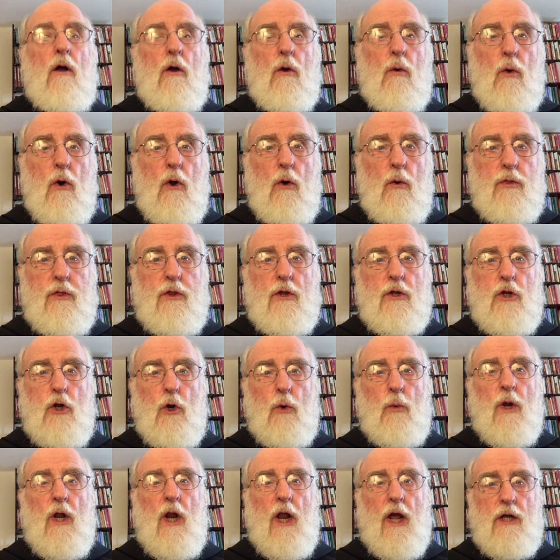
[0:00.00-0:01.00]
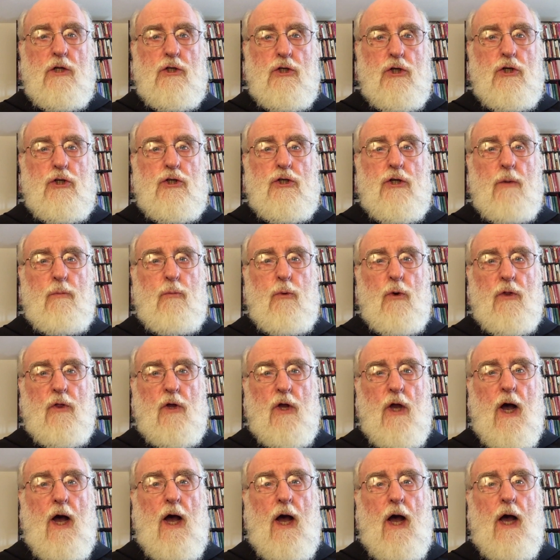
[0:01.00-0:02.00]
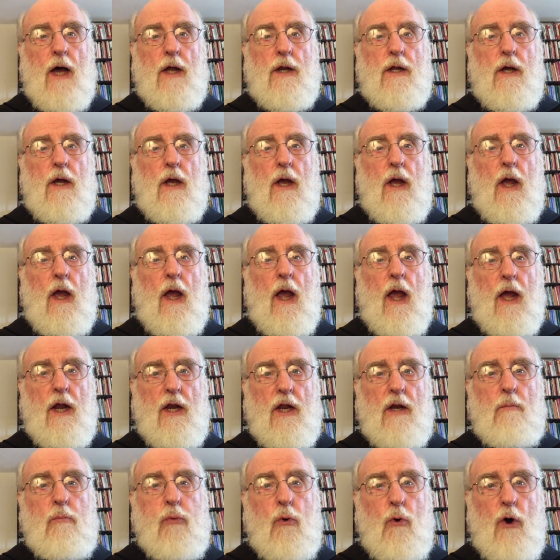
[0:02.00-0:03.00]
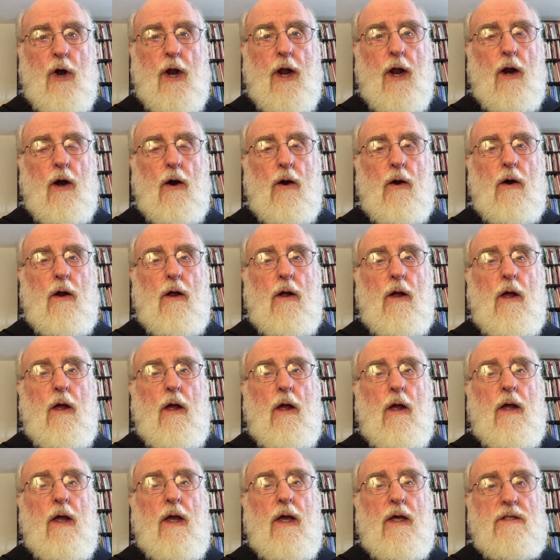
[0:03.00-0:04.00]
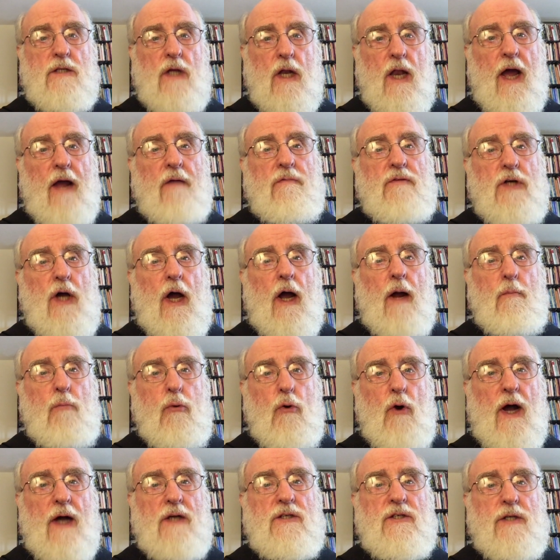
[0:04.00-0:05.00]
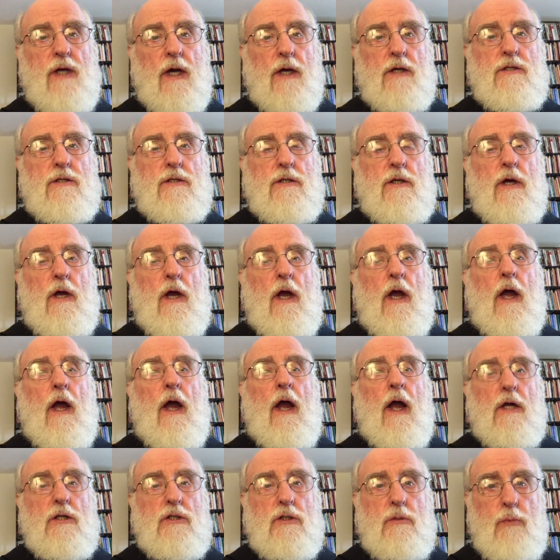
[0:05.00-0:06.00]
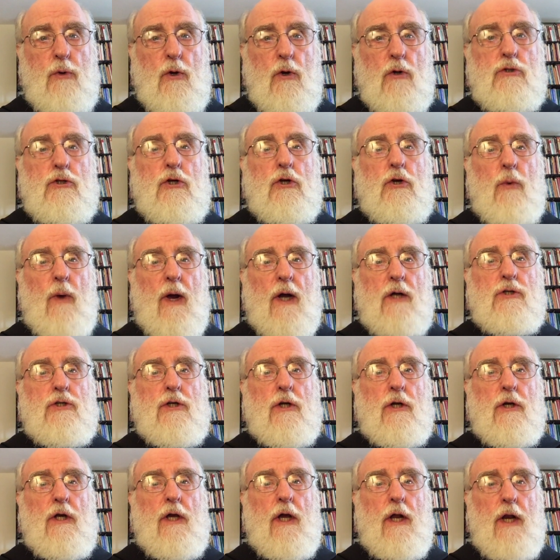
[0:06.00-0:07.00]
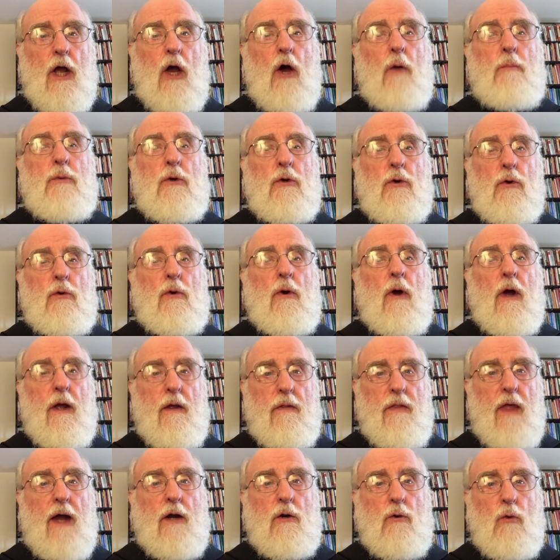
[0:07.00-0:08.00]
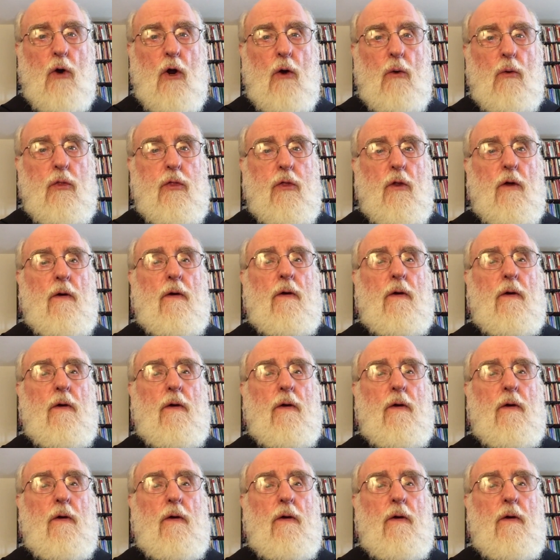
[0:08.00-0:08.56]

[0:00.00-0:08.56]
Growth in your relationship with God and in prayer is a lifetime process, and spiritual direction can help you in that growth.